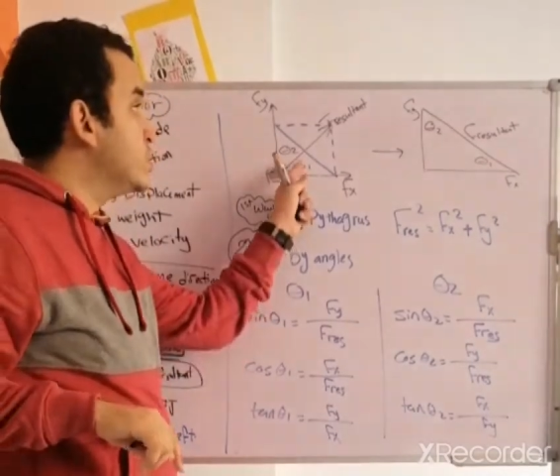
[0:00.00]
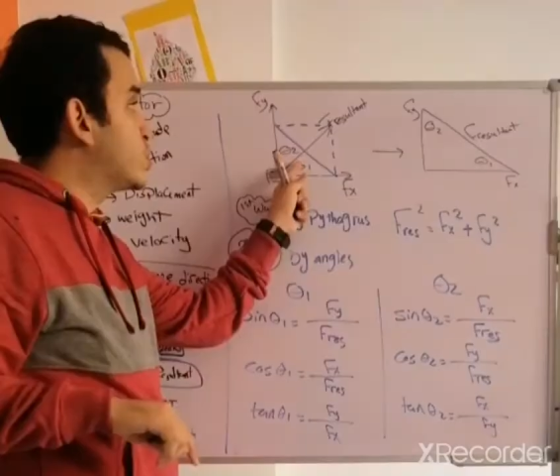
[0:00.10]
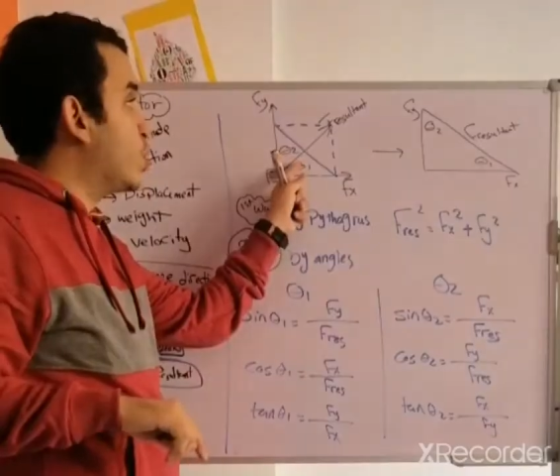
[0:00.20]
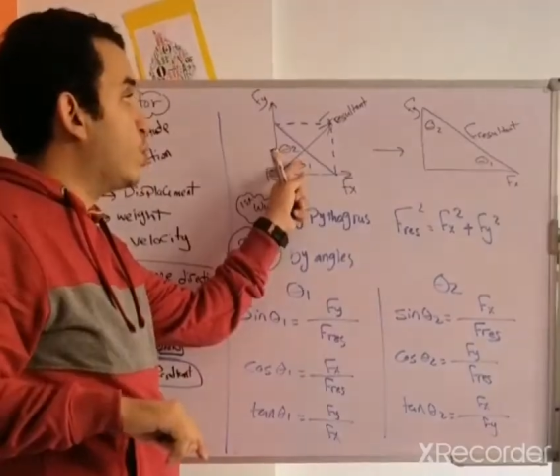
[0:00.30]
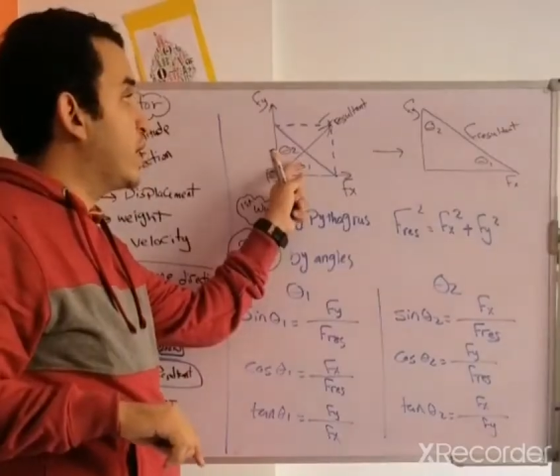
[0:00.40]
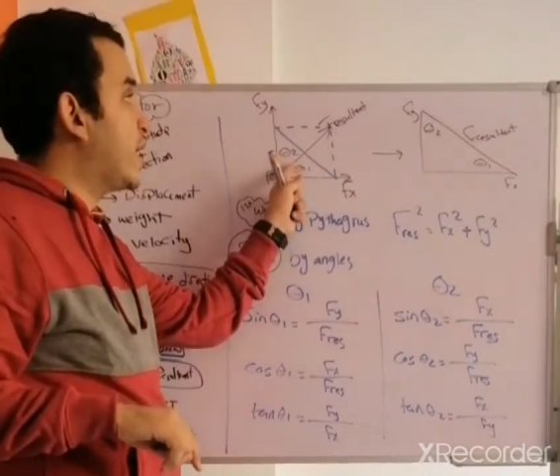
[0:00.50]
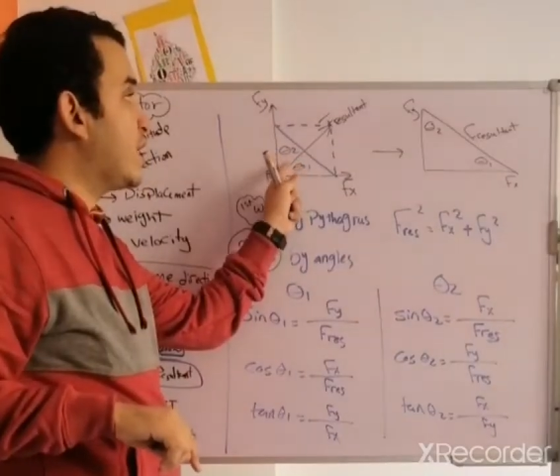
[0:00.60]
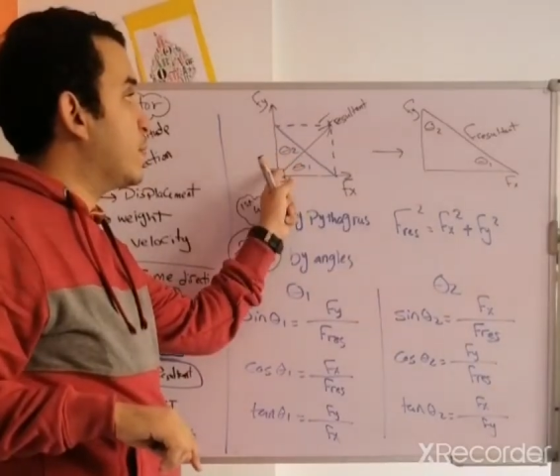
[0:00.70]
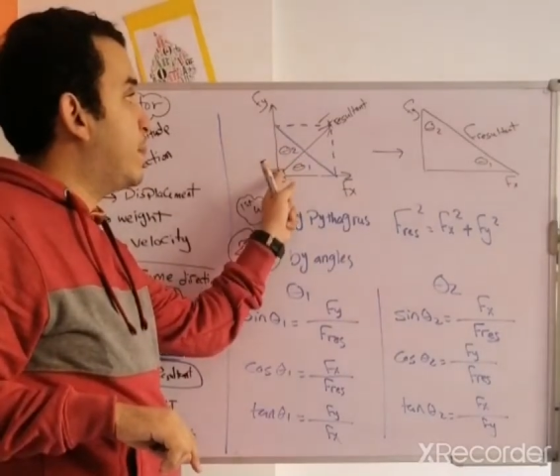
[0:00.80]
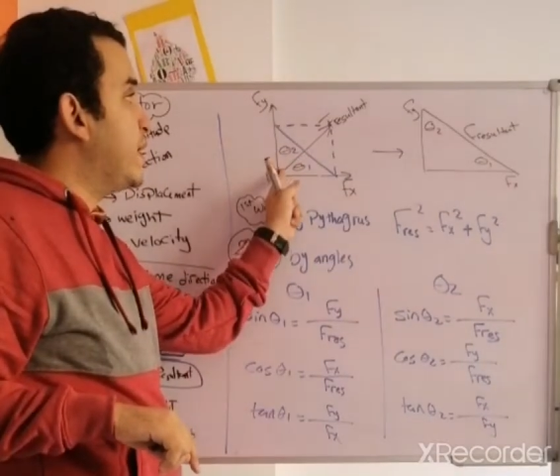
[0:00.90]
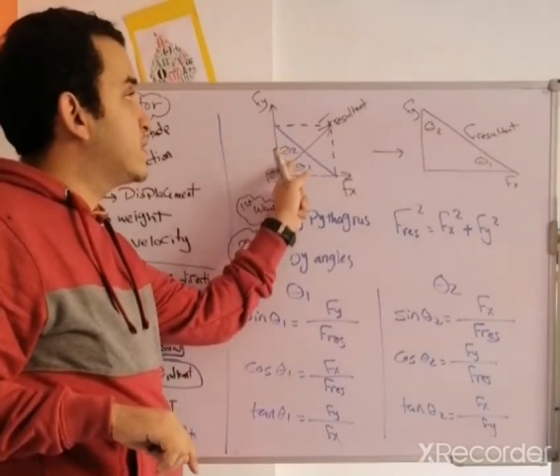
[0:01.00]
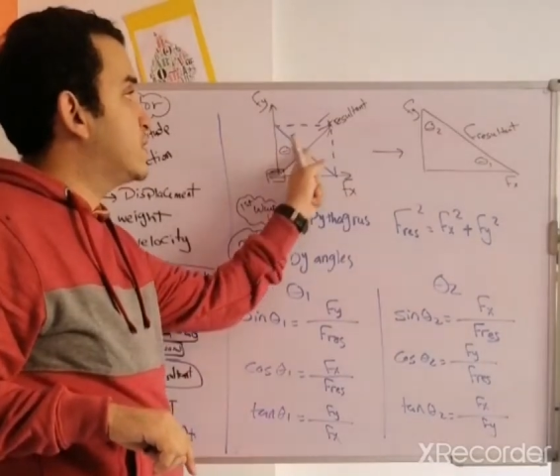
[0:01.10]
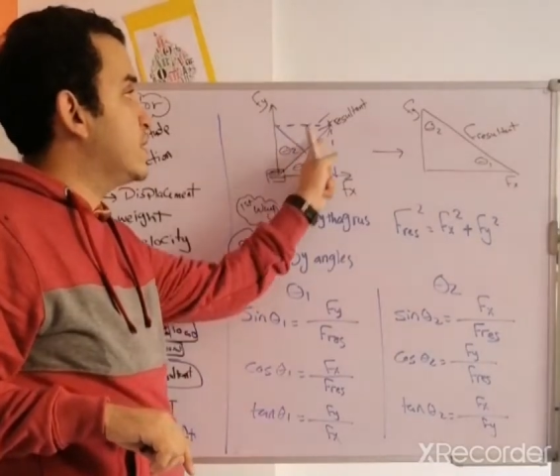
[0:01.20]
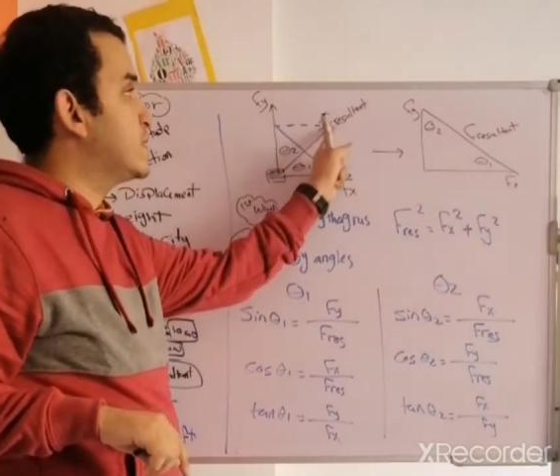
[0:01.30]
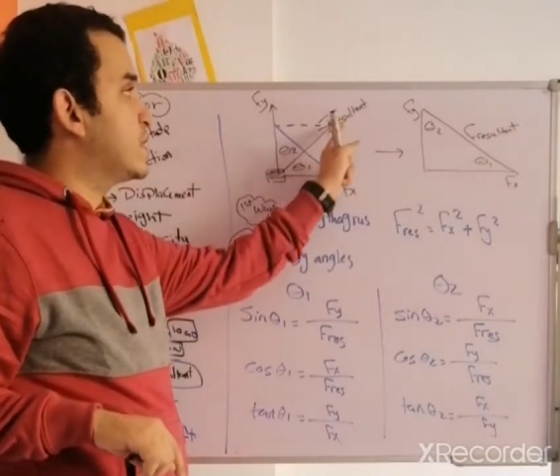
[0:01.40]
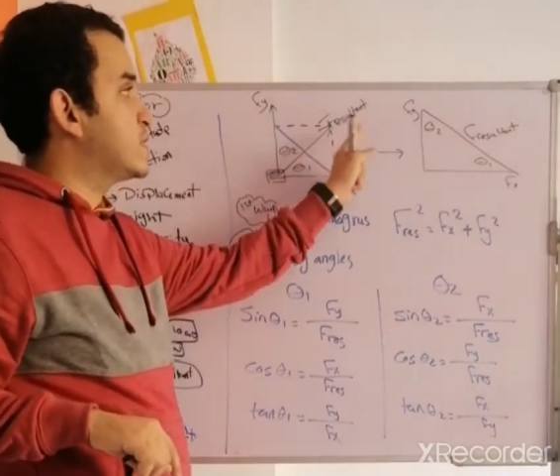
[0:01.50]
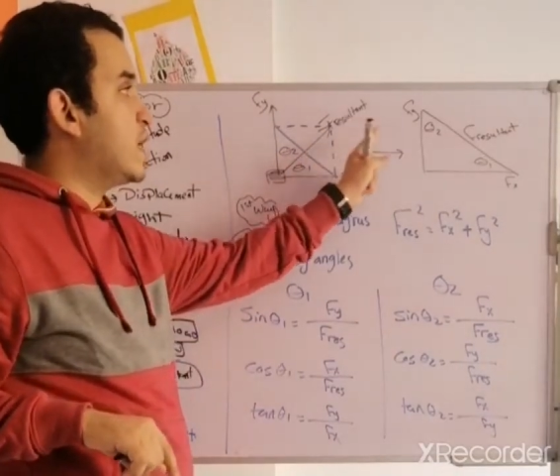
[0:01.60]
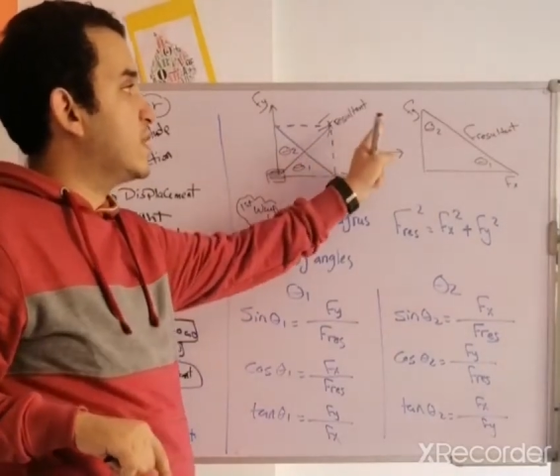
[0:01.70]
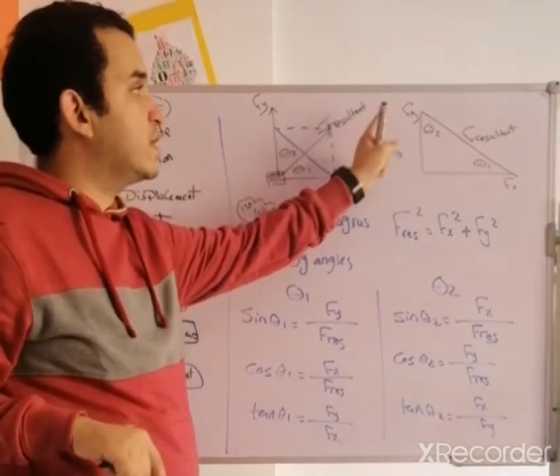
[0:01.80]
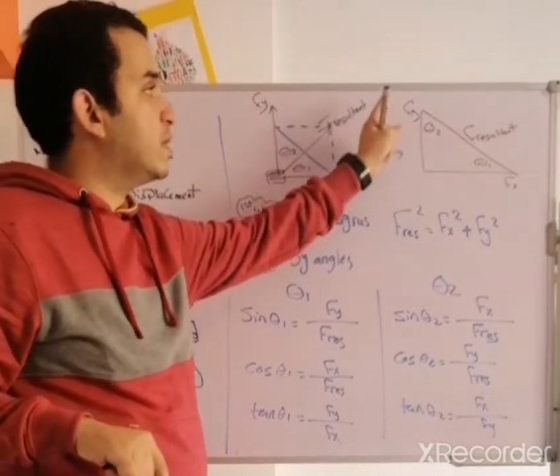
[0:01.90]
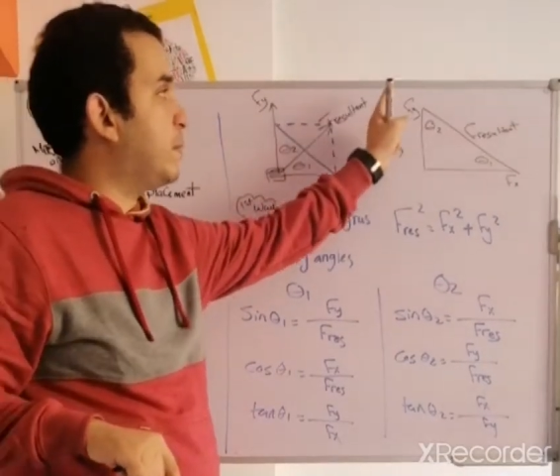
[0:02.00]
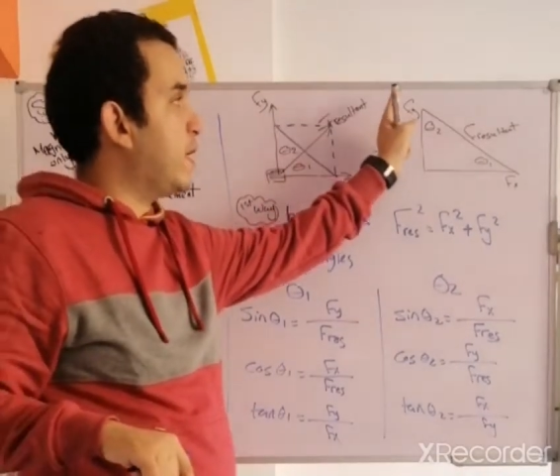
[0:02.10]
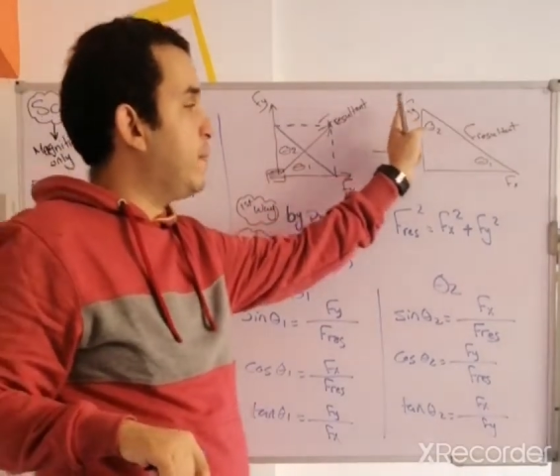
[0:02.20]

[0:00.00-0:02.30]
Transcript: So we can replace this resultant by